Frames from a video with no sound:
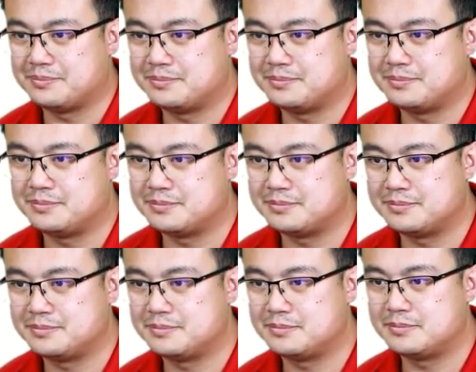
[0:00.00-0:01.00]

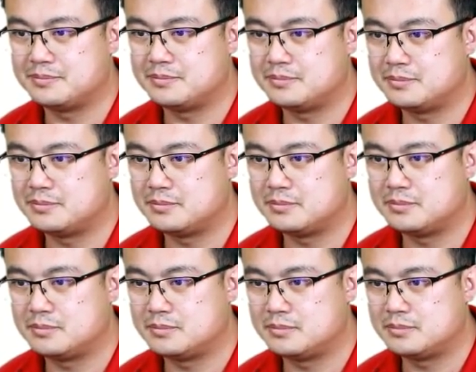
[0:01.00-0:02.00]

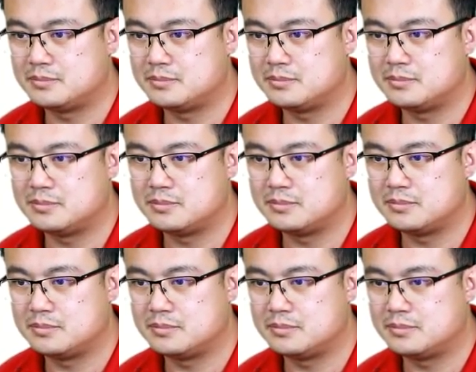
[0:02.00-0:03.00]

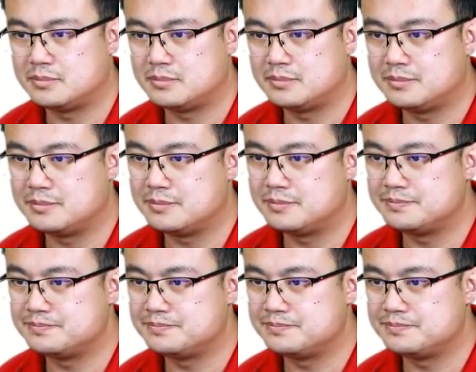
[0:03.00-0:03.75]
(silence)